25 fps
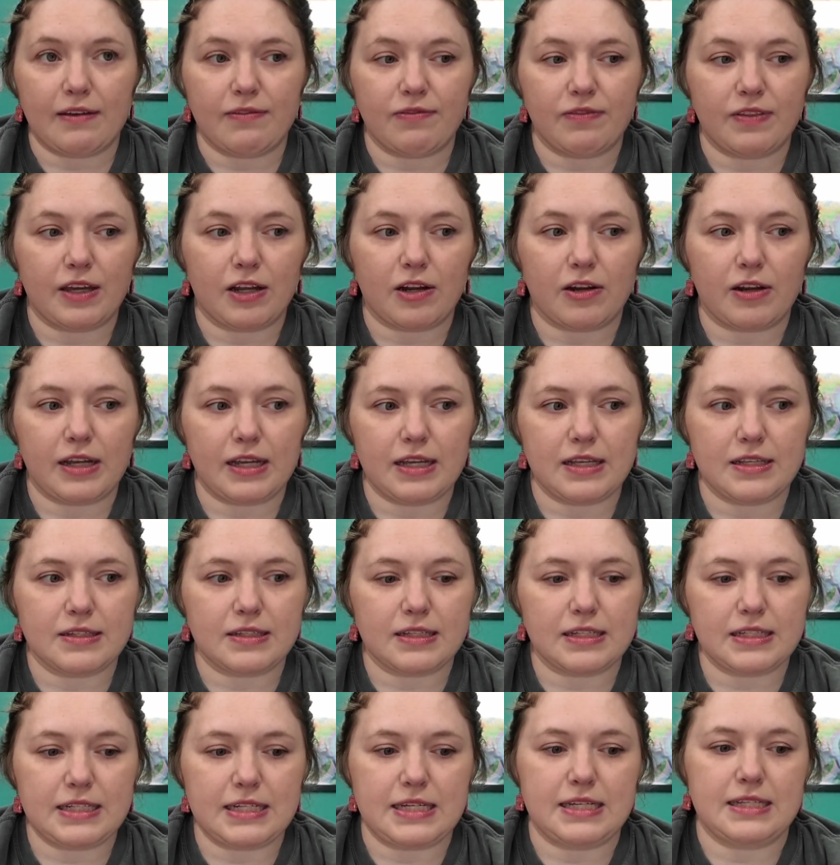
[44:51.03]
if there
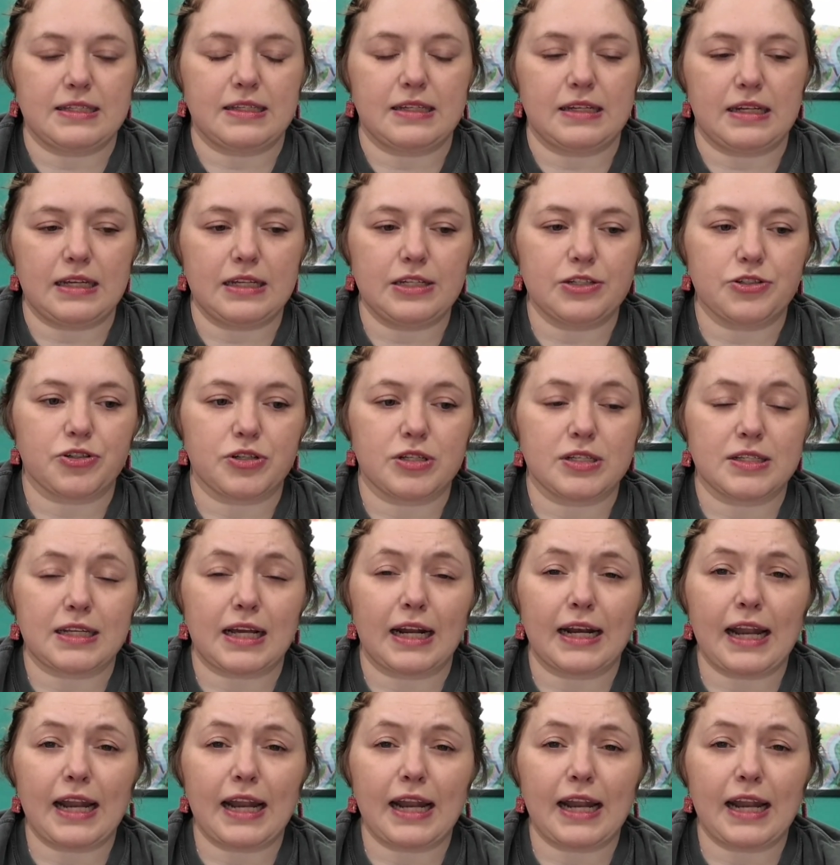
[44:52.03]
is a decent interest.